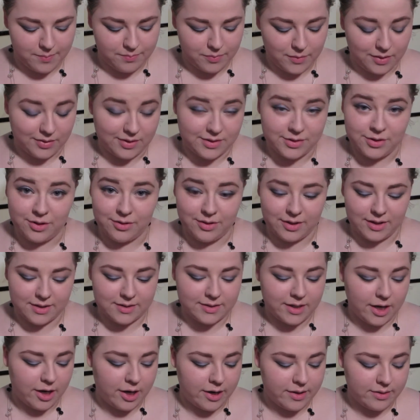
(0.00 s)
Unless you don't think it's
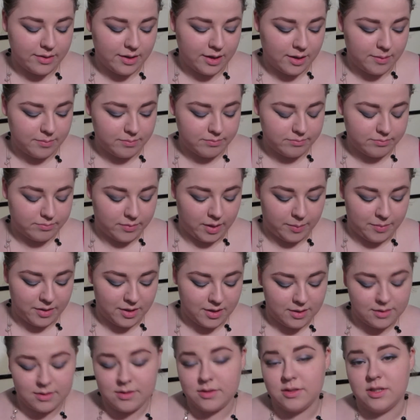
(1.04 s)
scary, then maybe
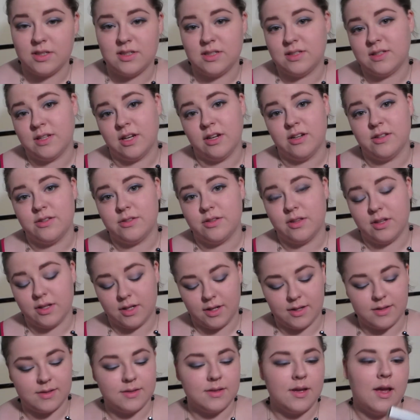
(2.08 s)
it is just as scary as you think it
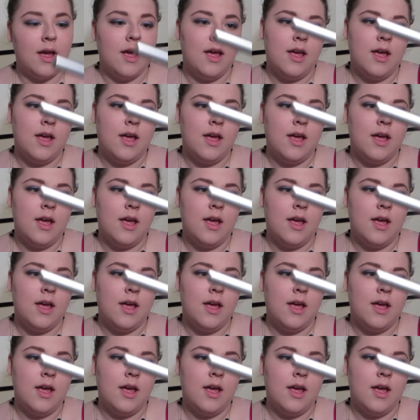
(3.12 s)
is.